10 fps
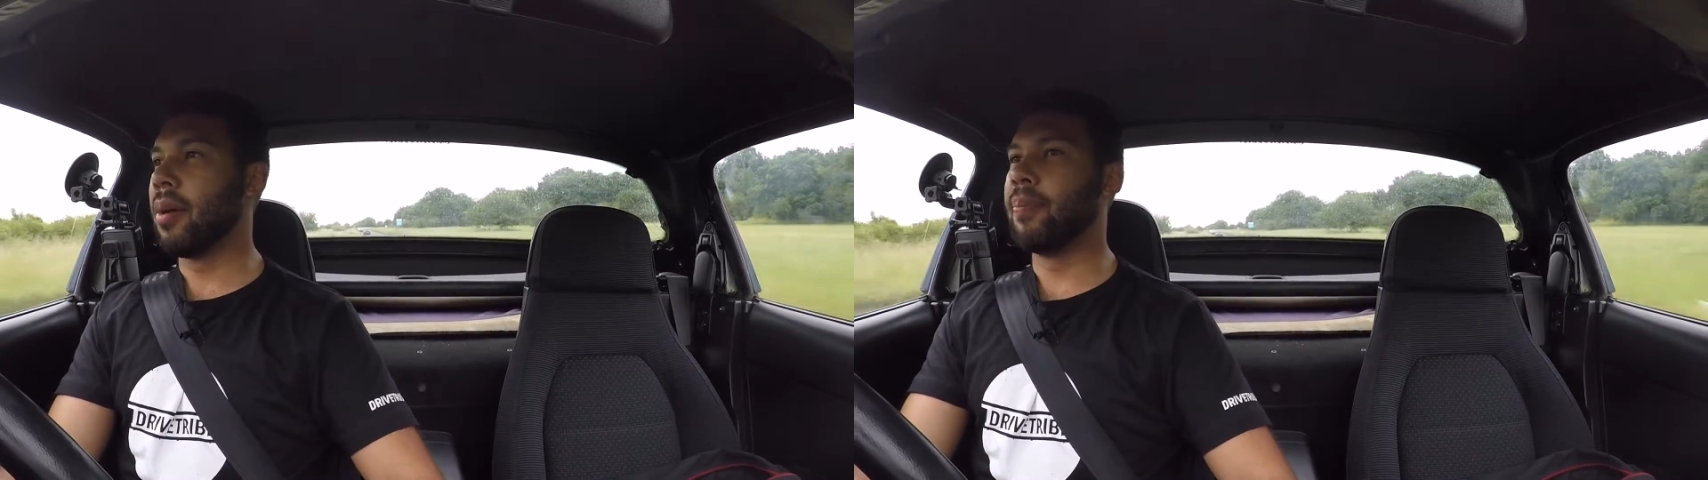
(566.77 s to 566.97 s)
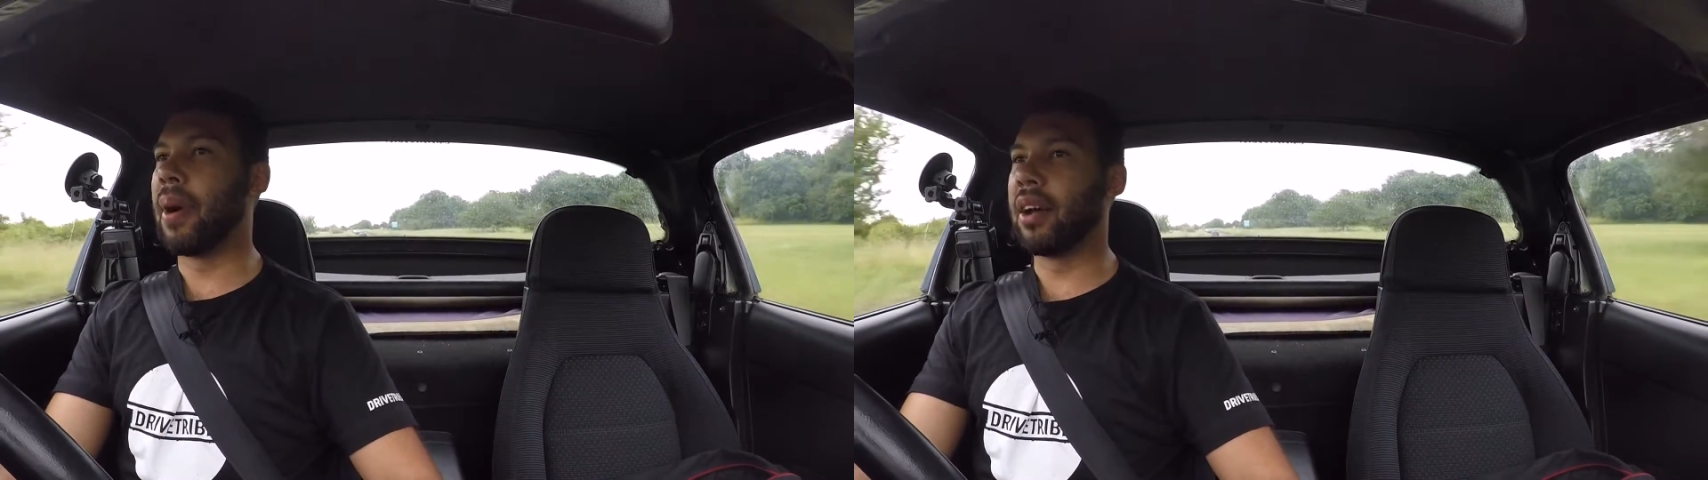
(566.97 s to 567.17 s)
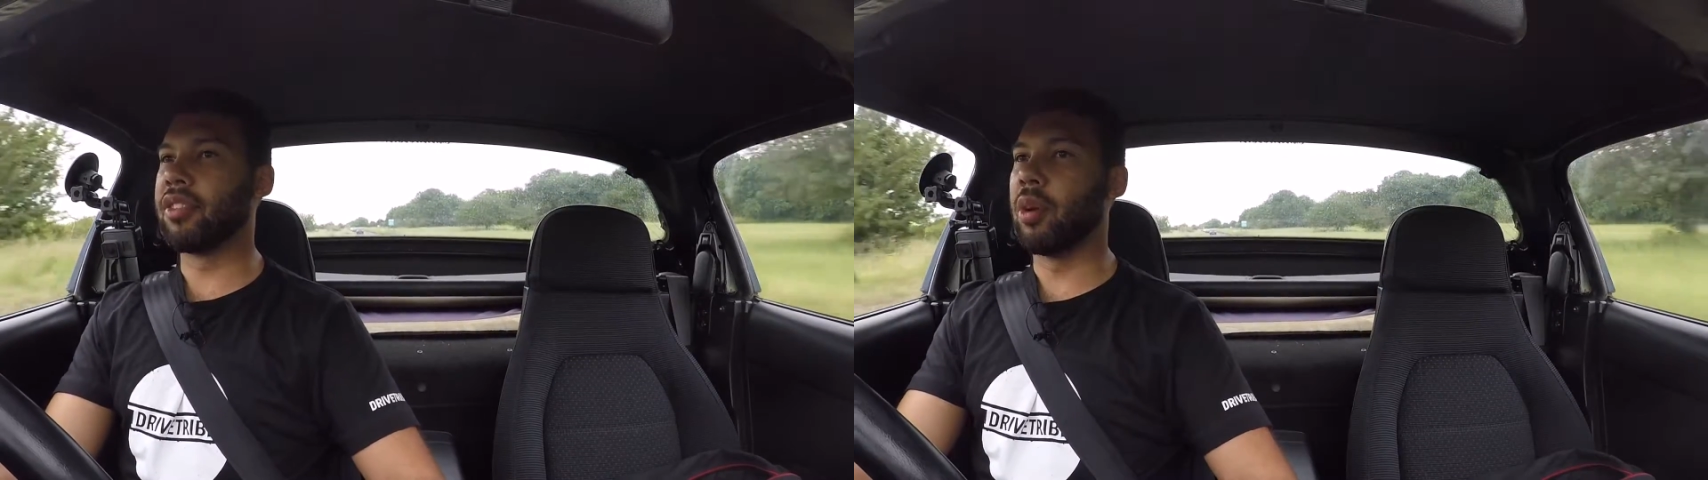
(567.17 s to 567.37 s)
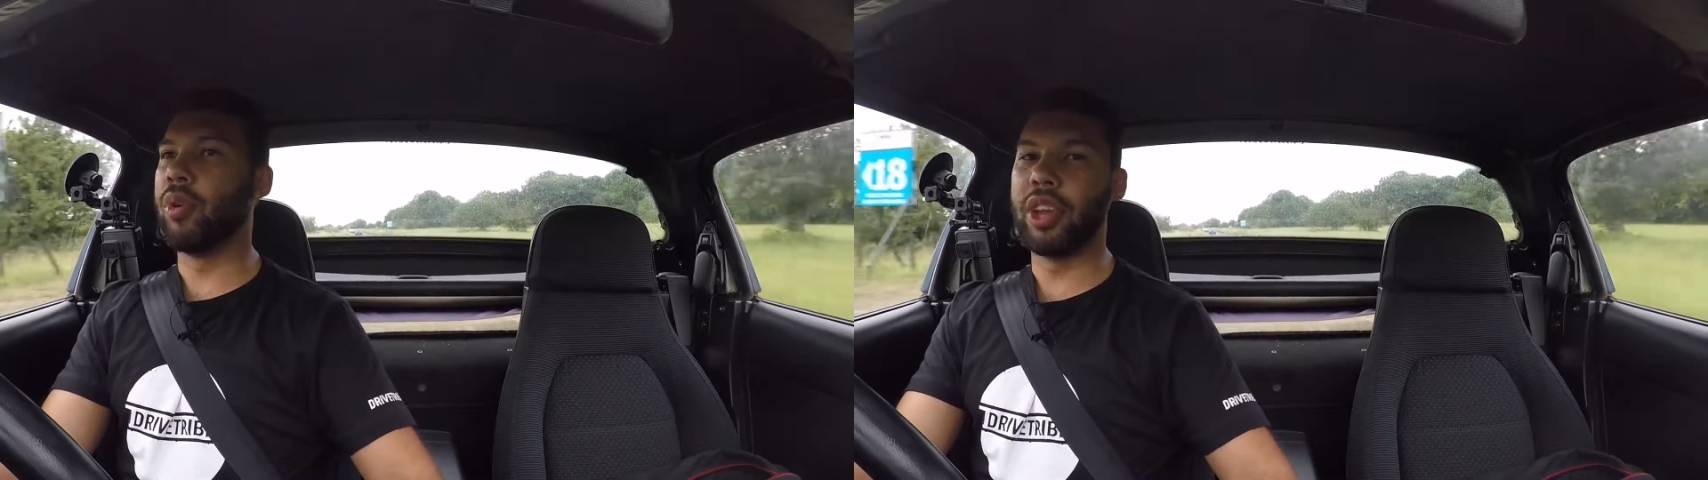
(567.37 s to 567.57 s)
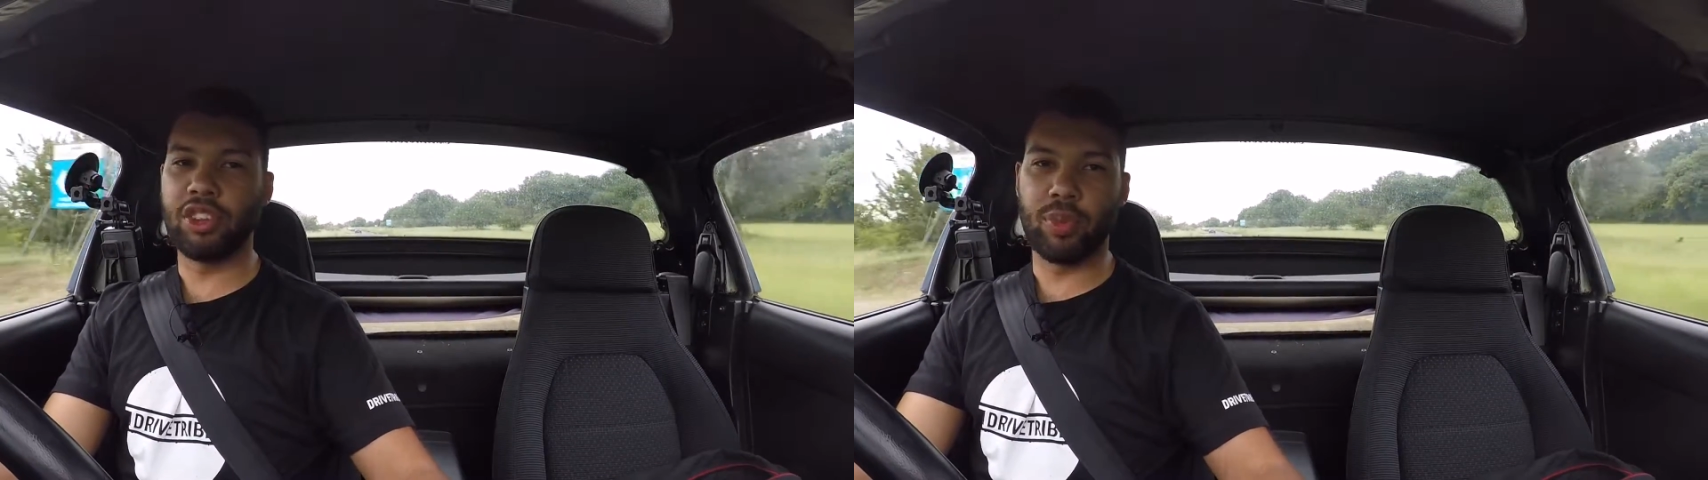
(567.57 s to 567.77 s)
but I will
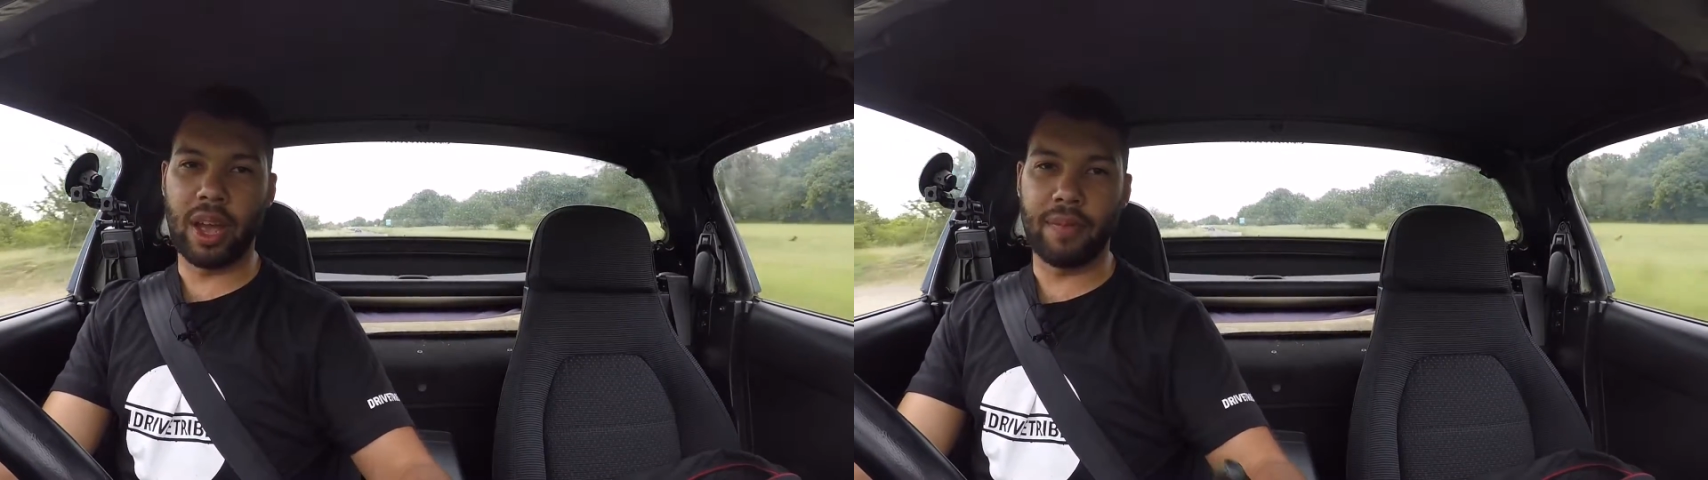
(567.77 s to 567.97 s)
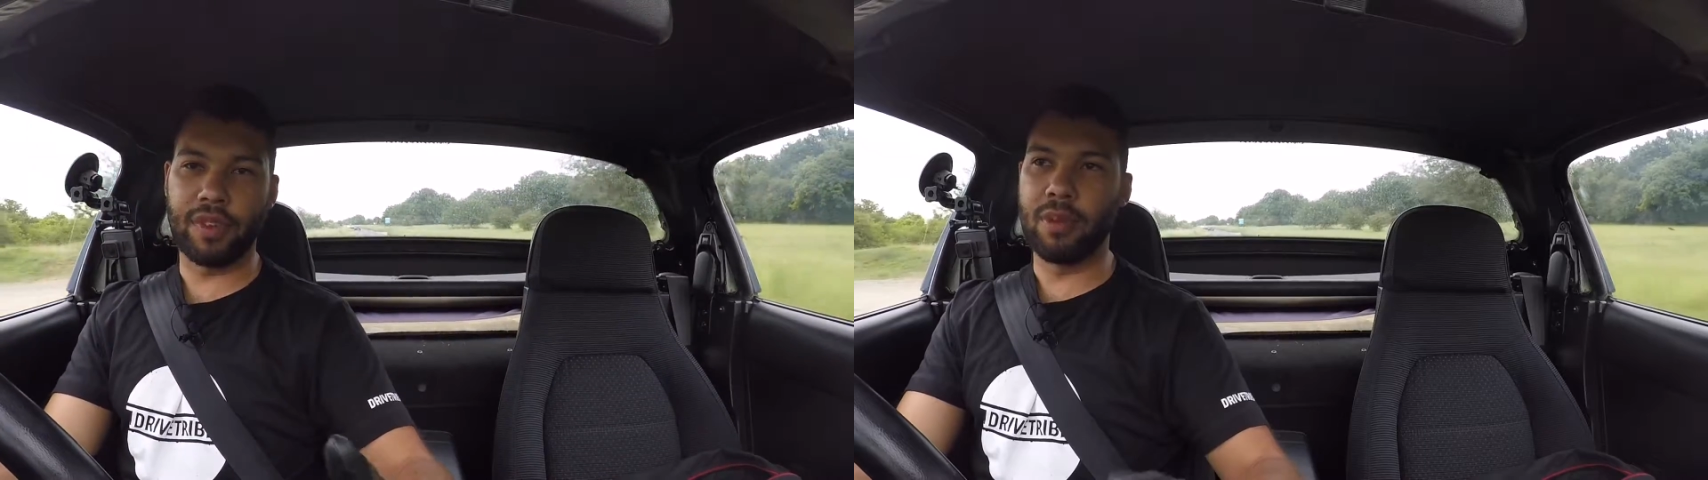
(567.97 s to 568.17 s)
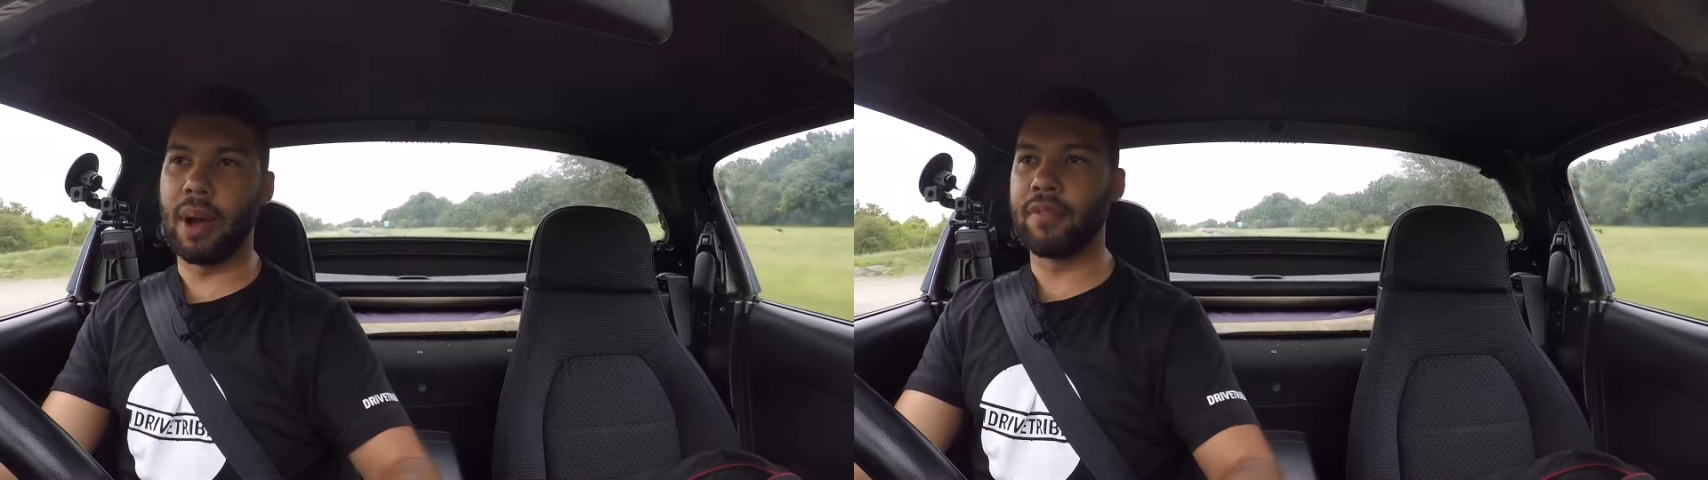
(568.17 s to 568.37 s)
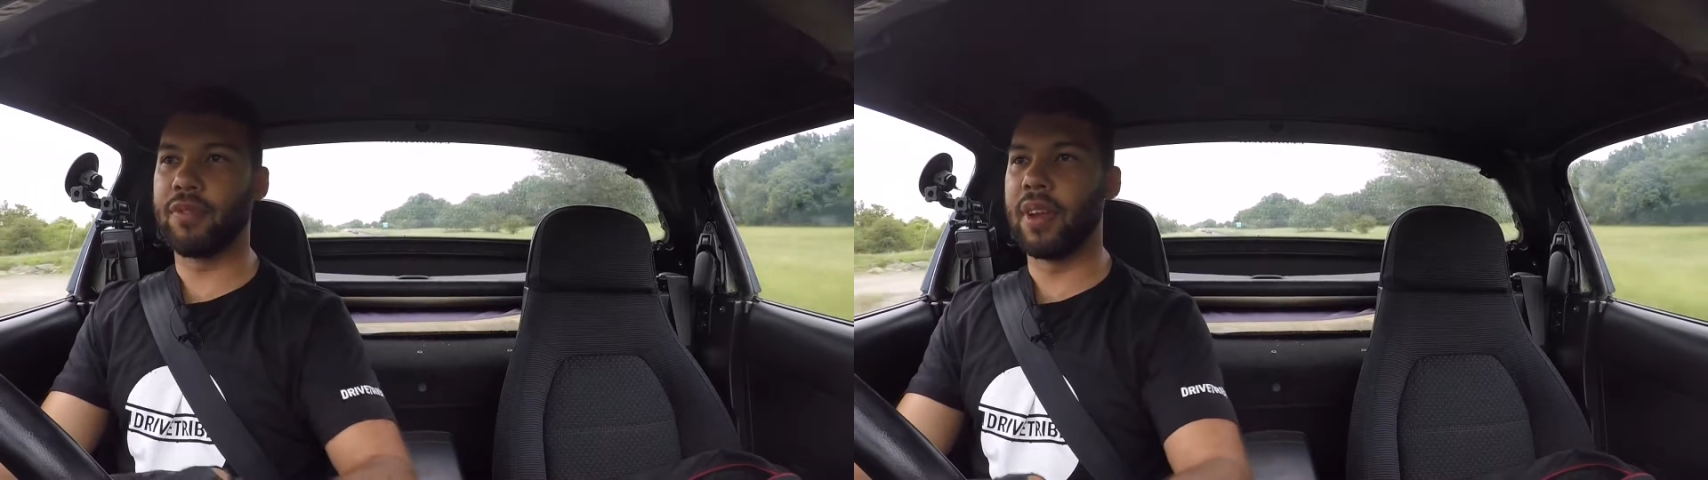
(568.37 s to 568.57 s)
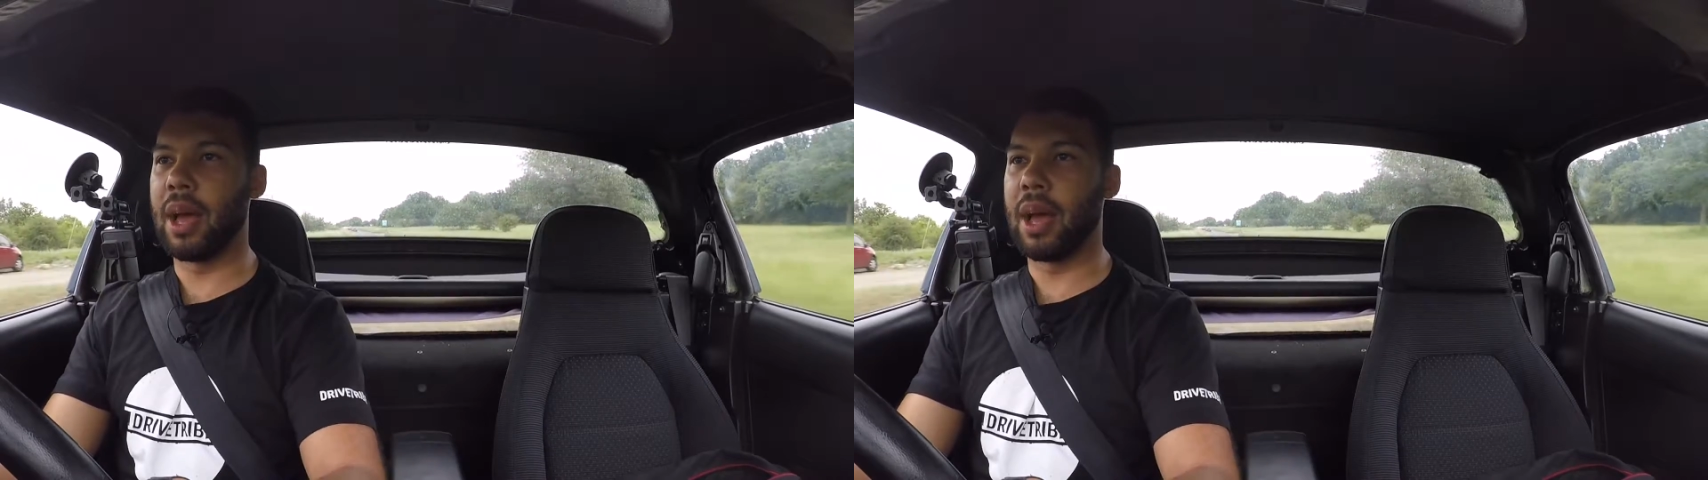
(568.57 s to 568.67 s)
need to wait a few months for